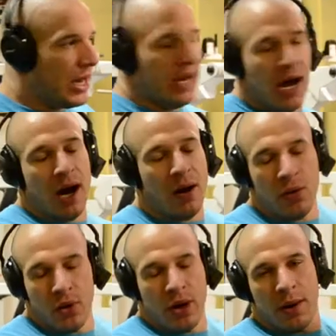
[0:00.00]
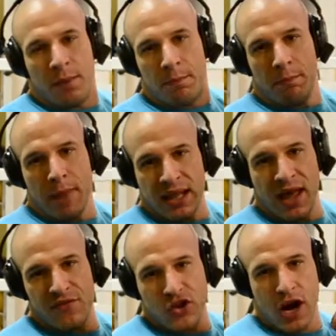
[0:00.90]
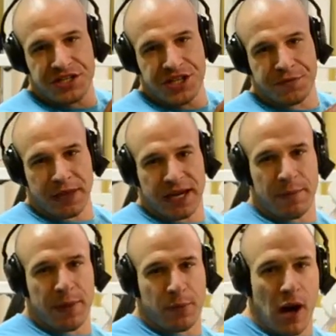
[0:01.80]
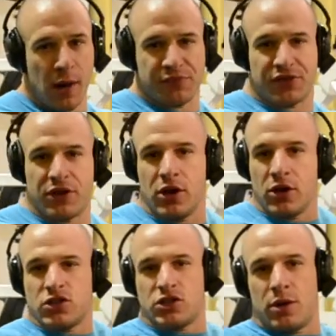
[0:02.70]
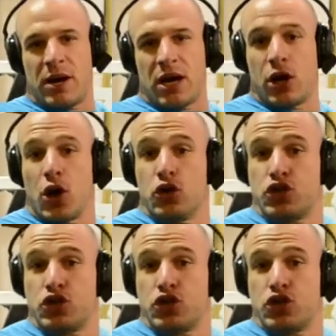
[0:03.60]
Now, my left tricep has been giving me problems, so I'm not gonna go